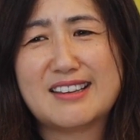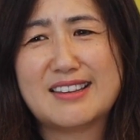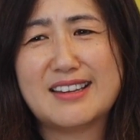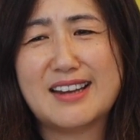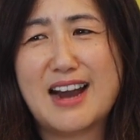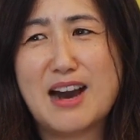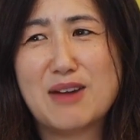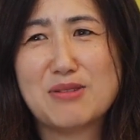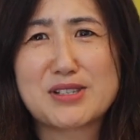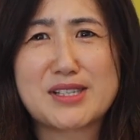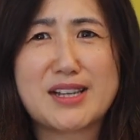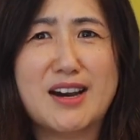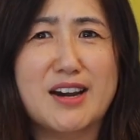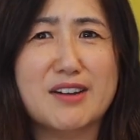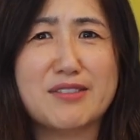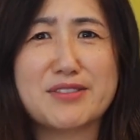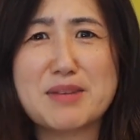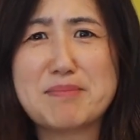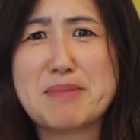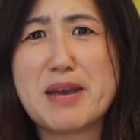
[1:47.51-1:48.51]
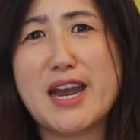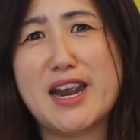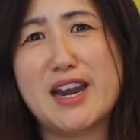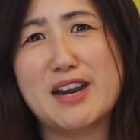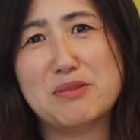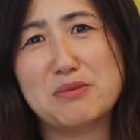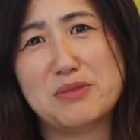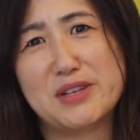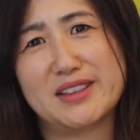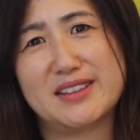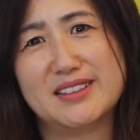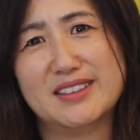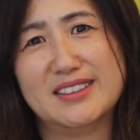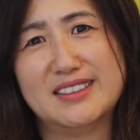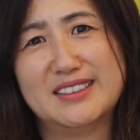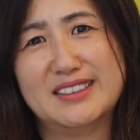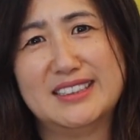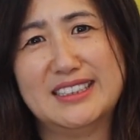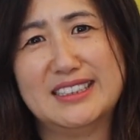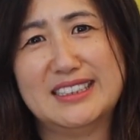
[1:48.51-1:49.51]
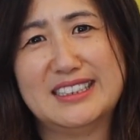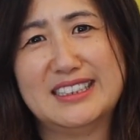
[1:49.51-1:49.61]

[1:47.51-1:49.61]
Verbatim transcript: that I was kind of the parent with the